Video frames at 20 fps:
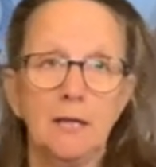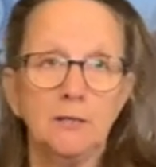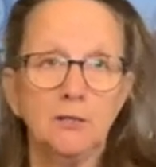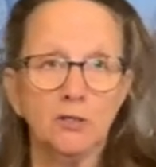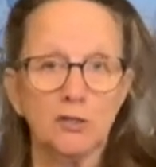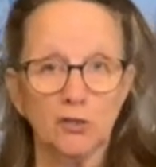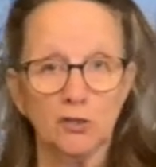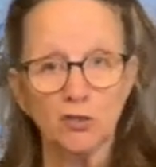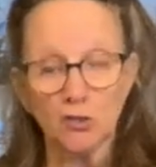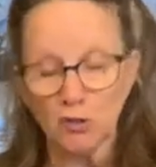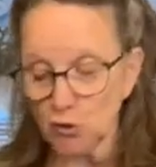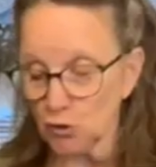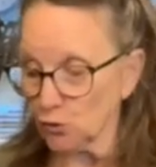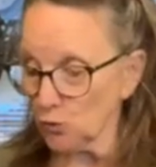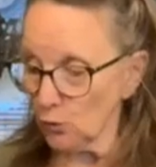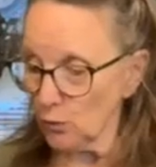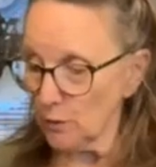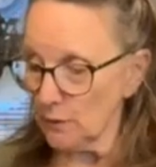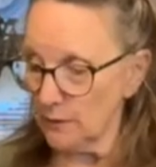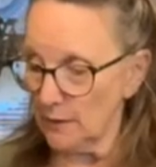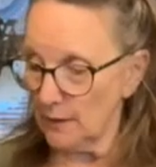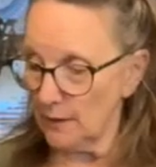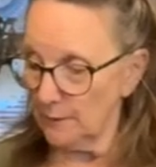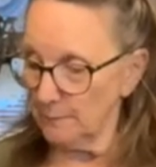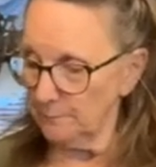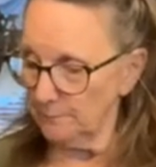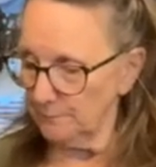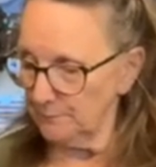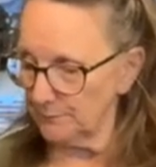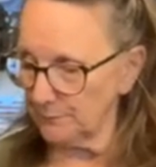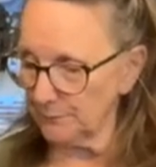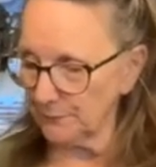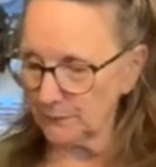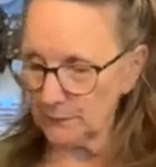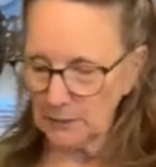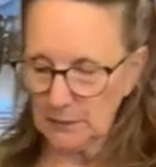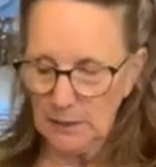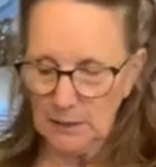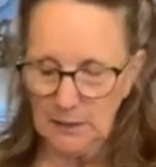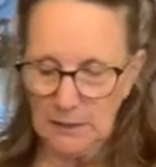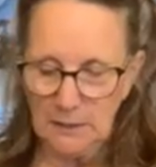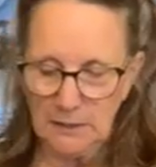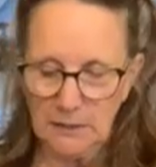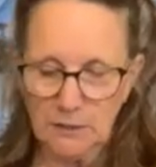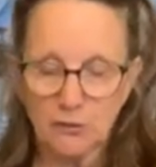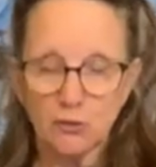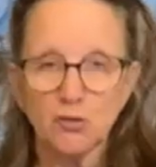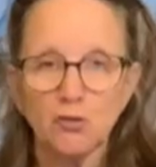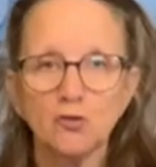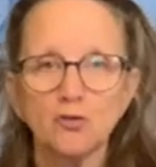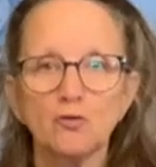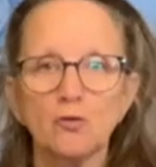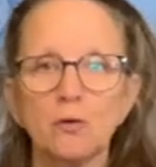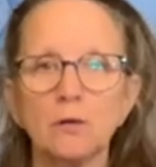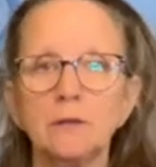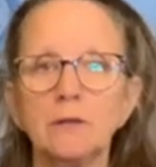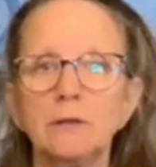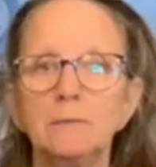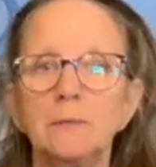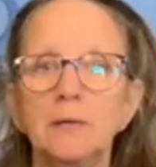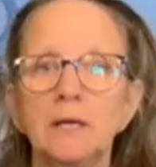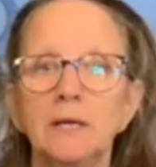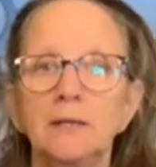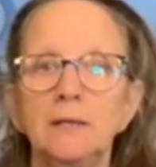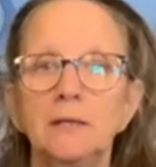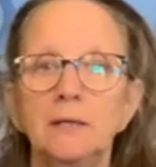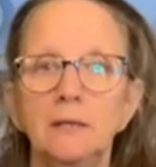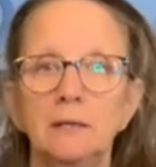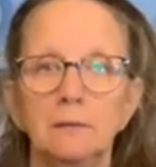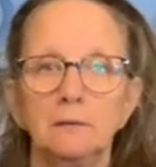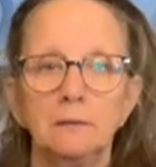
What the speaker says: to store them is store them in,